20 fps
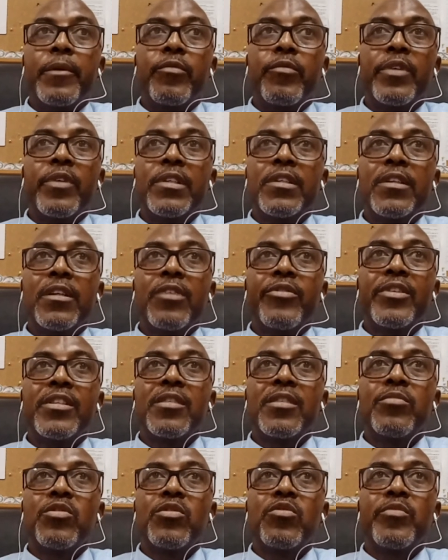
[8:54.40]
where children
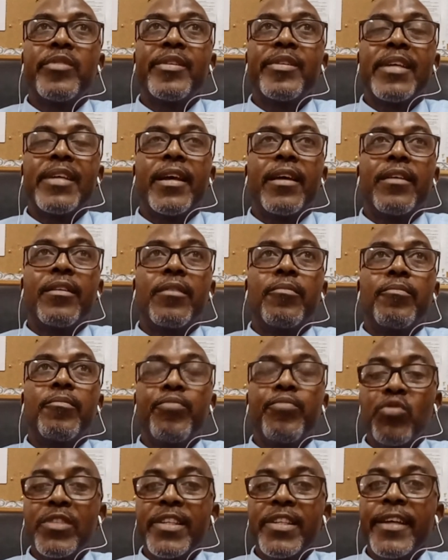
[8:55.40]
seem to be
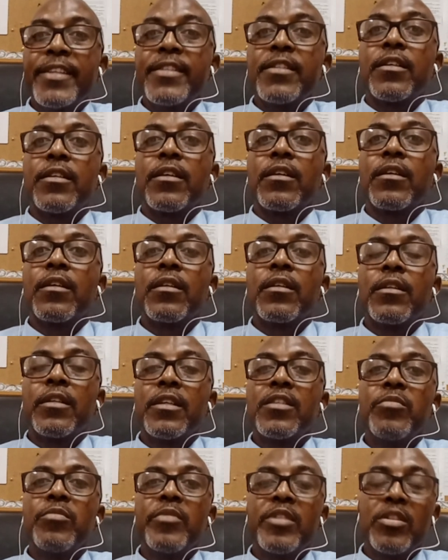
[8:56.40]
protesting.
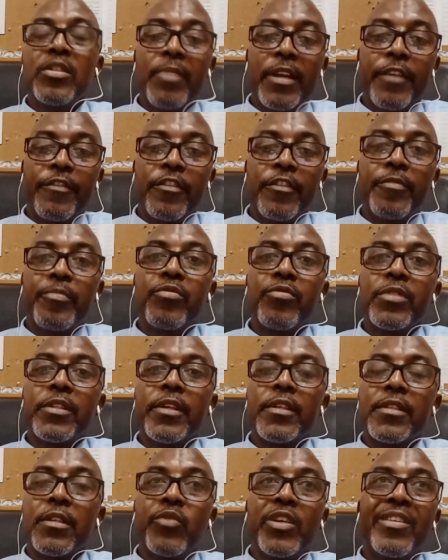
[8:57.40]
There seems to be some level of
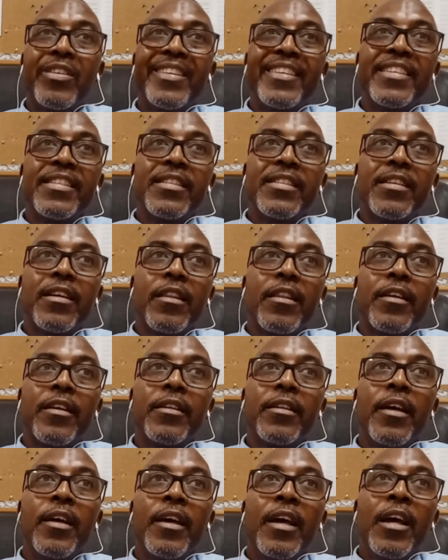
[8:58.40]
protest, and we understand
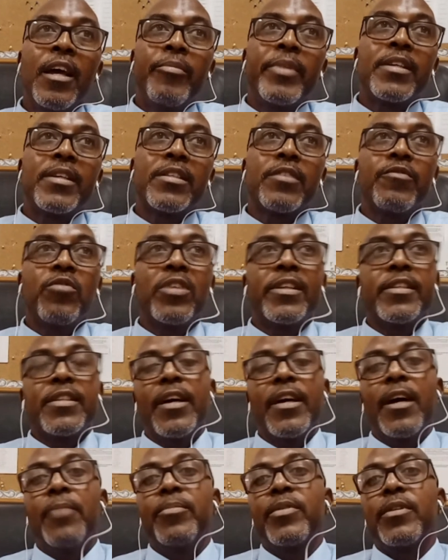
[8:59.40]
that because of what has
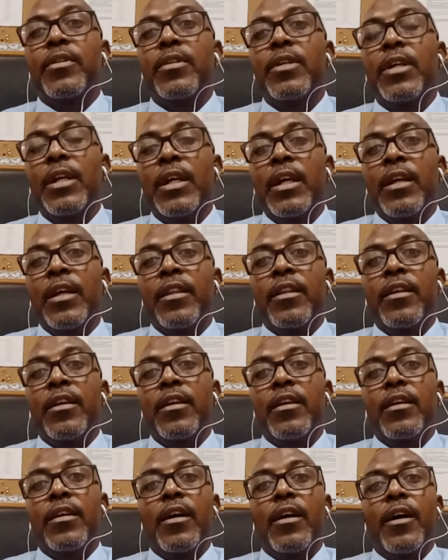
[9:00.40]
happened.
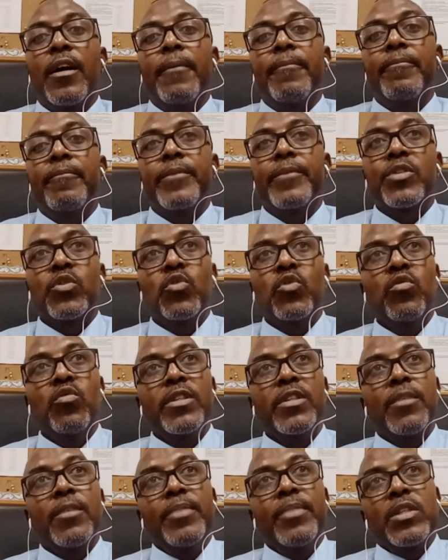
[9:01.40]
The school
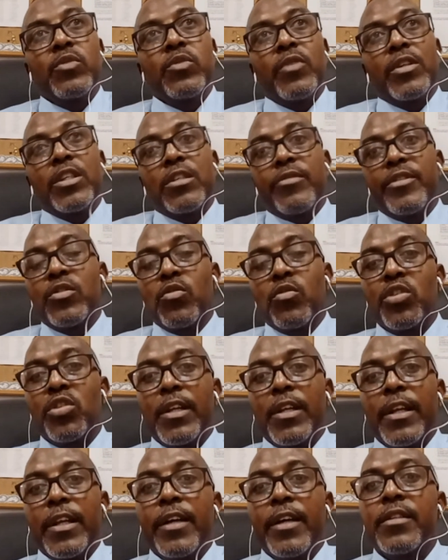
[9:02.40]
is a place where children
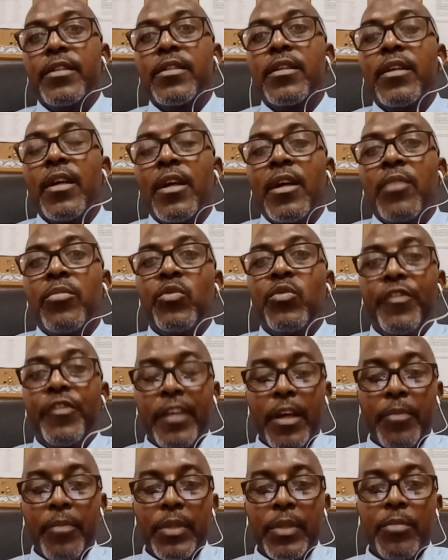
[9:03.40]
socialize, but we've
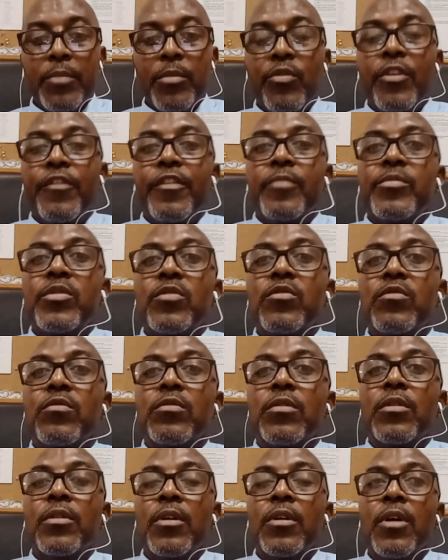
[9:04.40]
kept away from
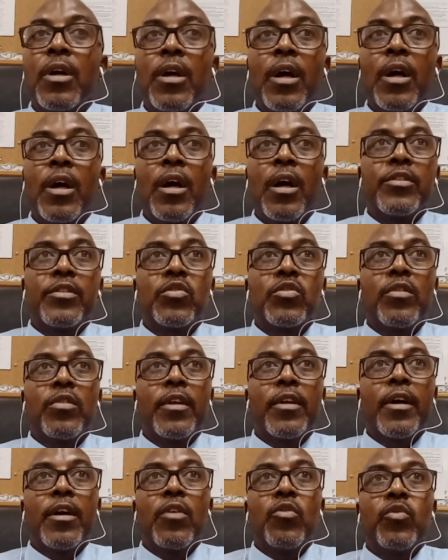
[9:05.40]
school. And so
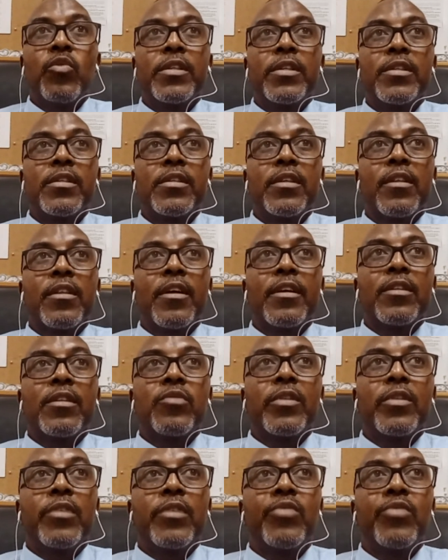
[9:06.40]
now we see that
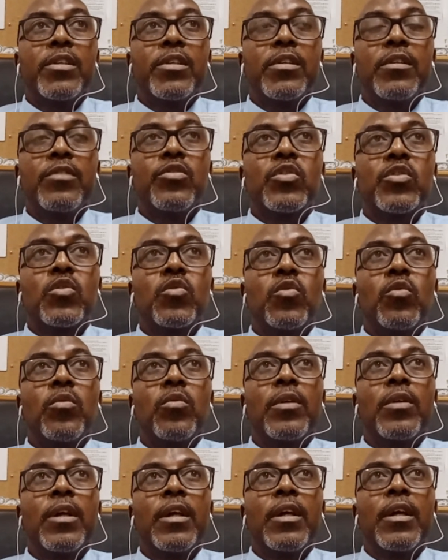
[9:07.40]
when they return to
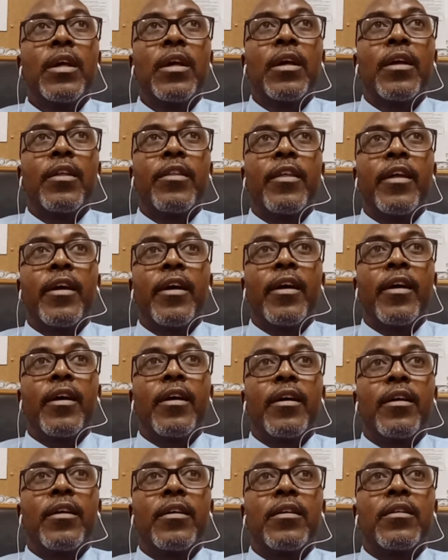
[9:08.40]
school,
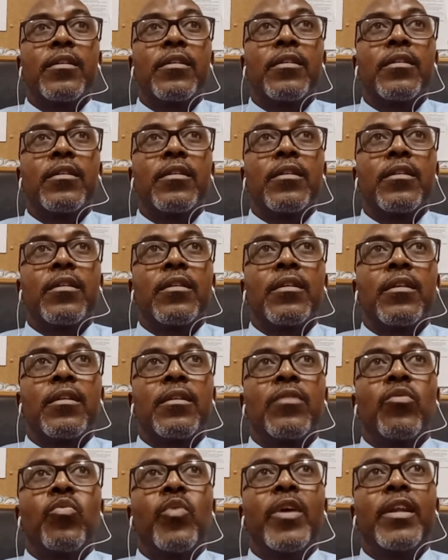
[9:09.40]
the
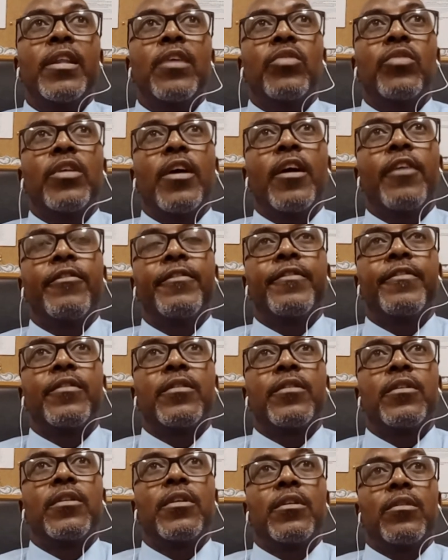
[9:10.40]
way they would have,
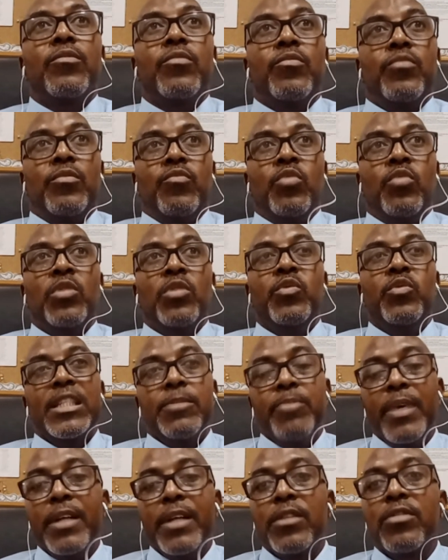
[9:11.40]
what we
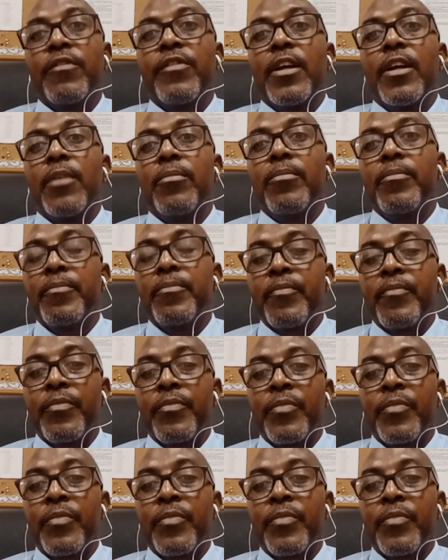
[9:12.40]
expect of them